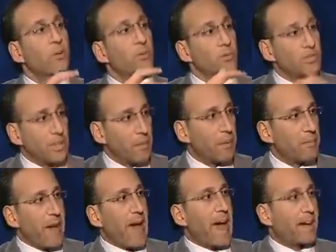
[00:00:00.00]
stepping
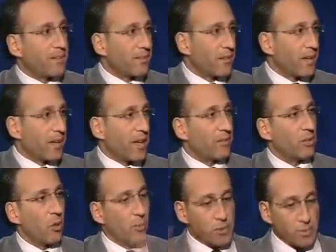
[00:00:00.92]
back and having
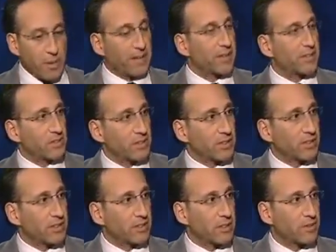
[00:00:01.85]
your perspective
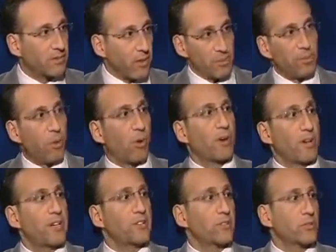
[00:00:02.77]
is a very important
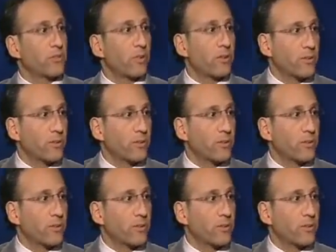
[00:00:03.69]
issue for